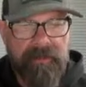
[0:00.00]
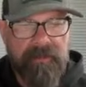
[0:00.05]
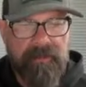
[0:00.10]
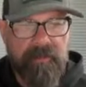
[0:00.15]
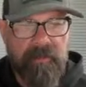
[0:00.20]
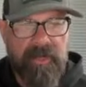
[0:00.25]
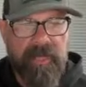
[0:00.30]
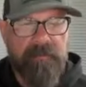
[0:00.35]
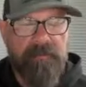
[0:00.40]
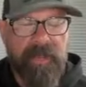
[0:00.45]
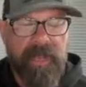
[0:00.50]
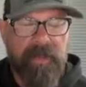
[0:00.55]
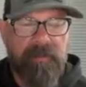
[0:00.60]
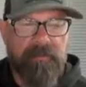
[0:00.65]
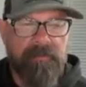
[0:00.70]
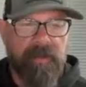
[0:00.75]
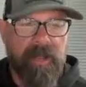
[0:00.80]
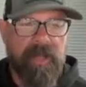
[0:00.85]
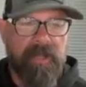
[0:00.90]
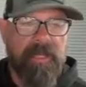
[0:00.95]

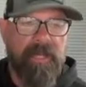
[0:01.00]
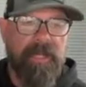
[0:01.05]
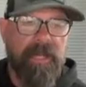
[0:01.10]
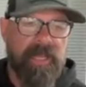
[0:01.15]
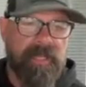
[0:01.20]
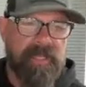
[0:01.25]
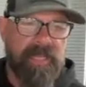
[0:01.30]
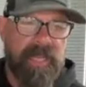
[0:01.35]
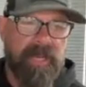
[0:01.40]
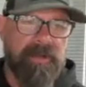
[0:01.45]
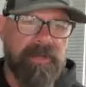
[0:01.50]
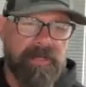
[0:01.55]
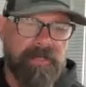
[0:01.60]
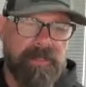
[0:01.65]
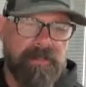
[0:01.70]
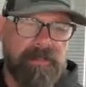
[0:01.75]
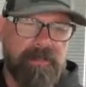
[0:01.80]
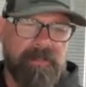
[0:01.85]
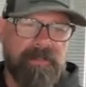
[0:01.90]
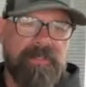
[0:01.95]
20-pound ruck and I carried
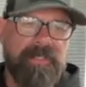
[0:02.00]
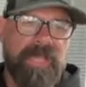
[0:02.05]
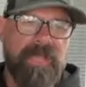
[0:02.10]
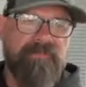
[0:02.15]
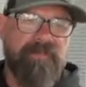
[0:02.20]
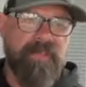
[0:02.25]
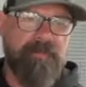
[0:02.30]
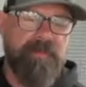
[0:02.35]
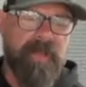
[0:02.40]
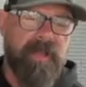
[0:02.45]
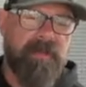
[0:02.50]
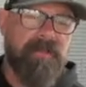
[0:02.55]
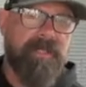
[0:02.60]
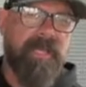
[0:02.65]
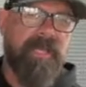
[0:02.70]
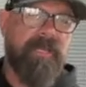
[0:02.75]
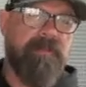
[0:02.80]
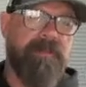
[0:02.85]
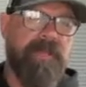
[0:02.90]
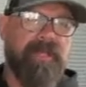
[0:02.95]
two 70-pound
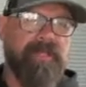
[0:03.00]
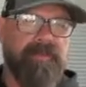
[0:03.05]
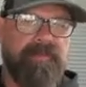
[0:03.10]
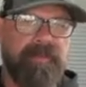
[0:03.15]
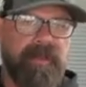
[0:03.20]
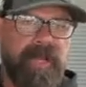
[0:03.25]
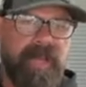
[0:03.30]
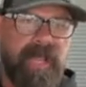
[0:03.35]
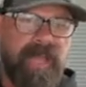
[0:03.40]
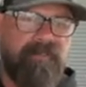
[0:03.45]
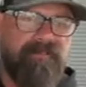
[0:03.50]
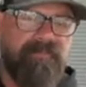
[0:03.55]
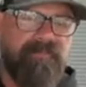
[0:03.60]
kettlebells for a half